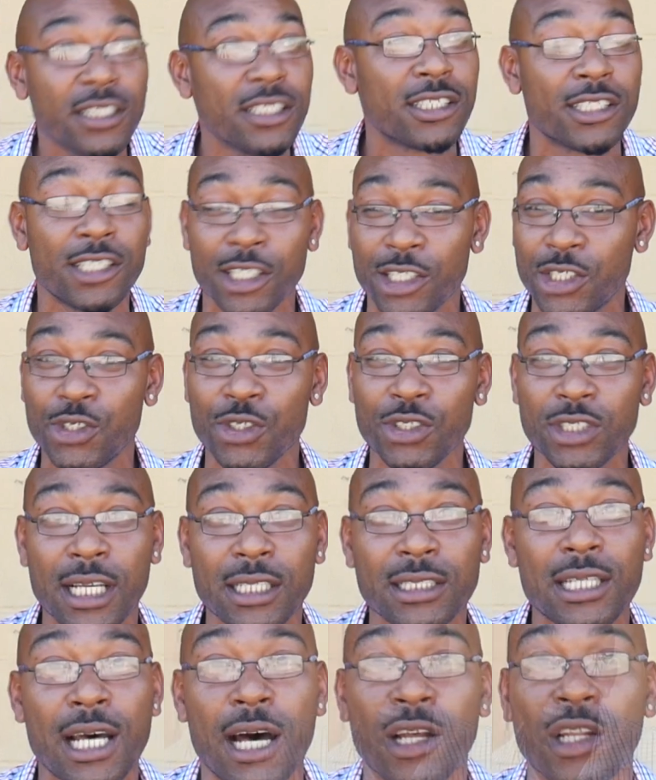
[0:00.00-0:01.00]
Sisters,
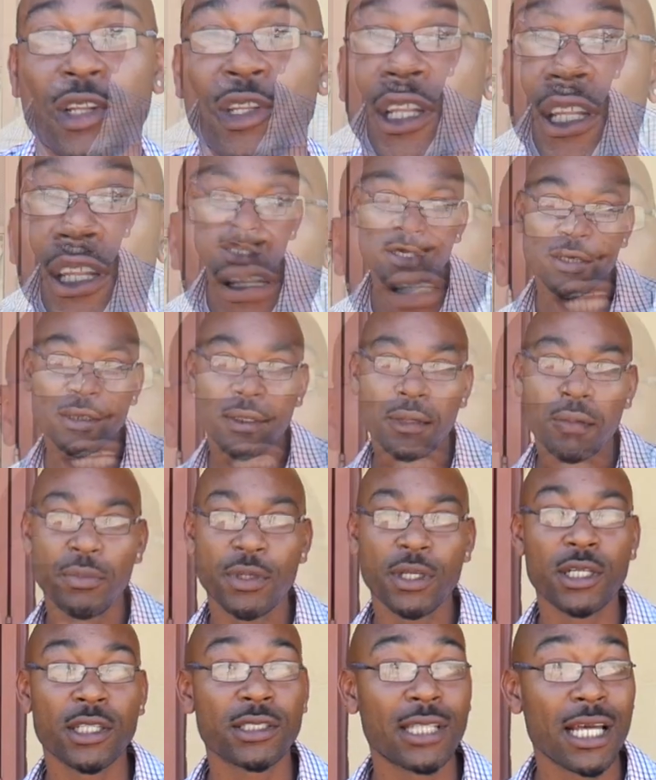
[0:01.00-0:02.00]

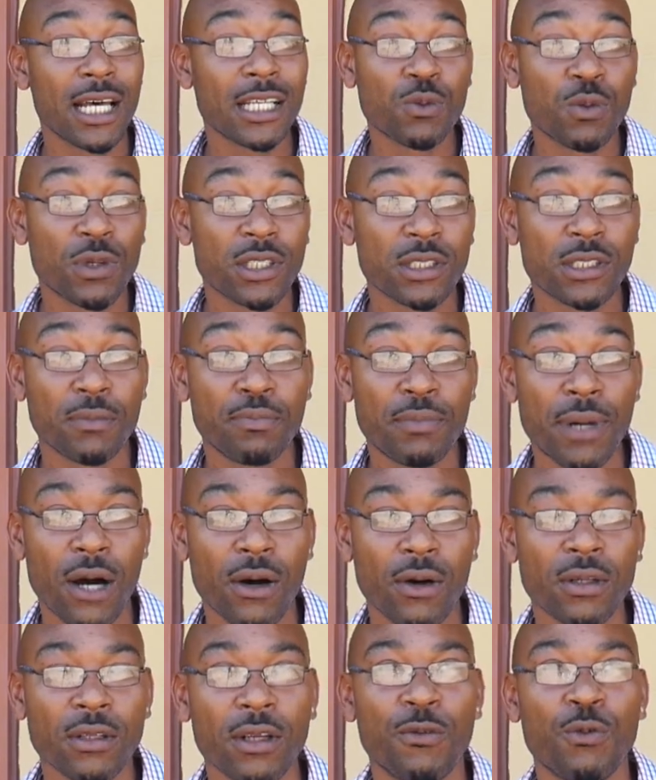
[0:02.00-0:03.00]
because that's what it's
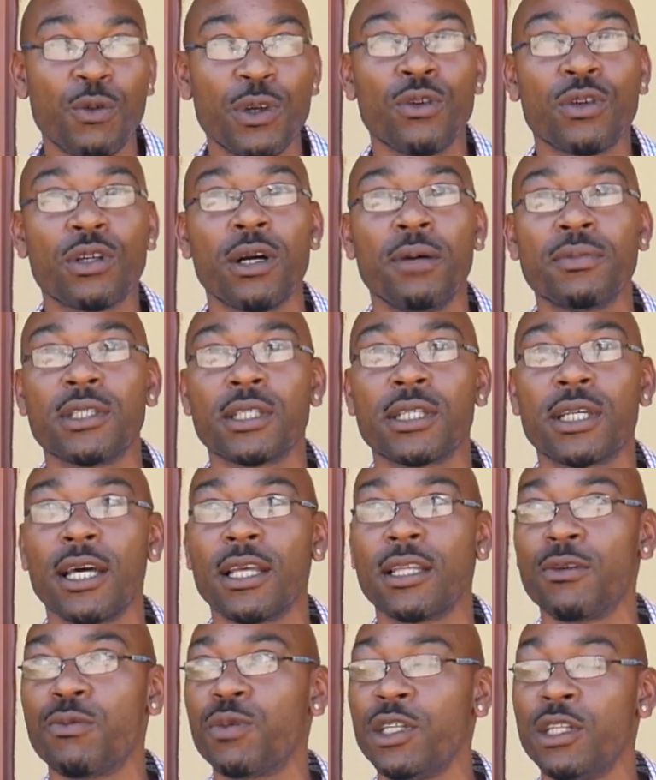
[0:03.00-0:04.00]
about. If we don't come
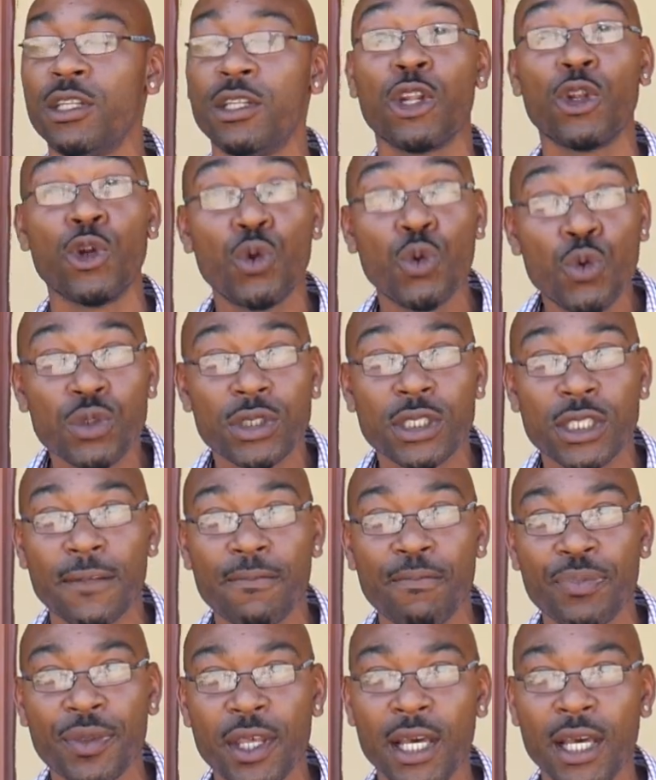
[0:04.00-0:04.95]
together, we lose it.